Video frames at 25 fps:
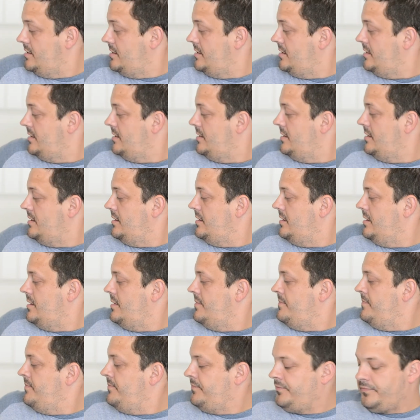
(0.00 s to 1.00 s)

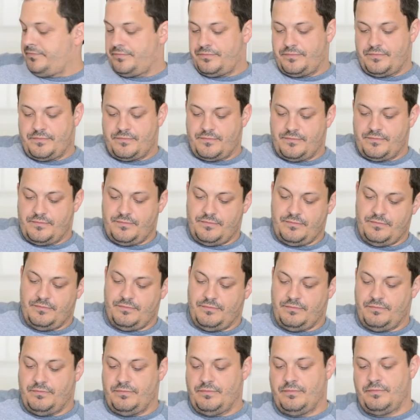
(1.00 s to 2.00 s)

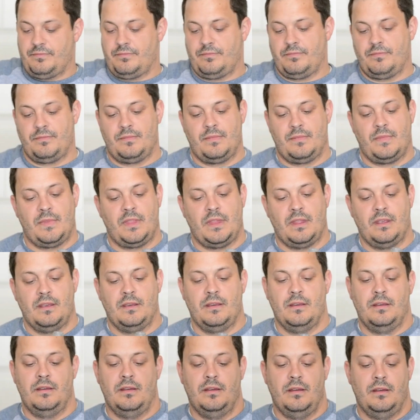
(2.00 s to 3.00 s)

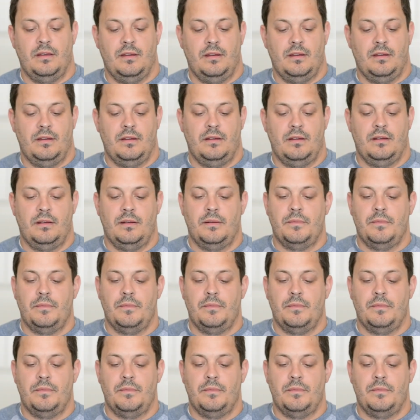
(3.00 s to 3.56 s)
Nobody speaks.